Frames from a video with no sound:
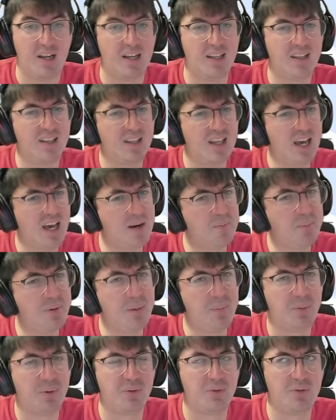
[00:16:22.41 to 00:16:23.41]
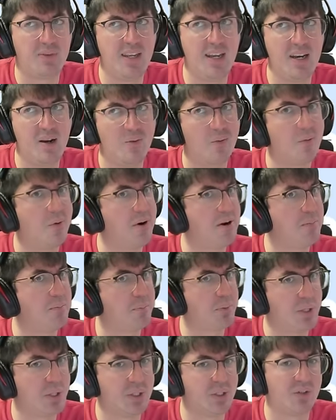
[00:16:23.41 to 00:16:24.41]
A lot of people didn't want
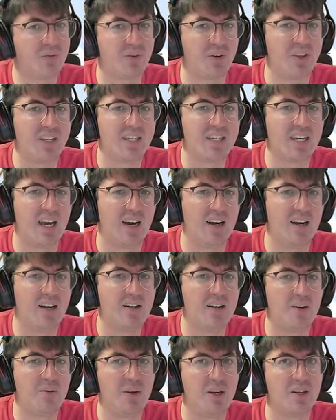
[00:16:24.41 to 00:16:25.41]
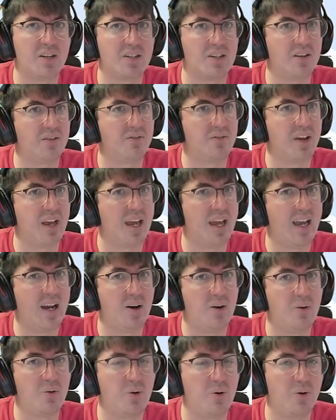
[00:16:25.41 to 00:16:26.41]
to pull for this character because of
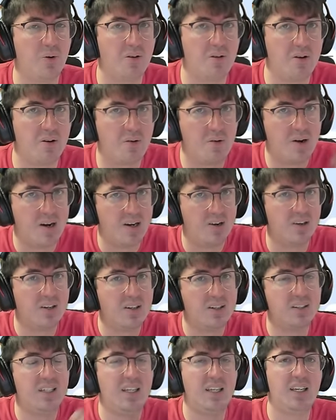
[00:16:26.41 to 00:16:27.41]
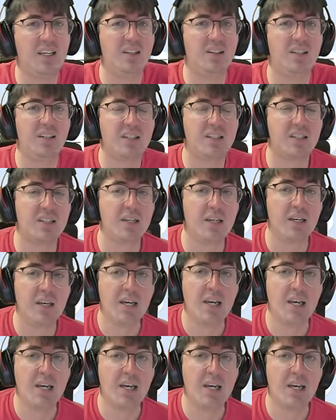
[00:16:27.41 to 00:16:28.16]
how quote unquote ugly he looked.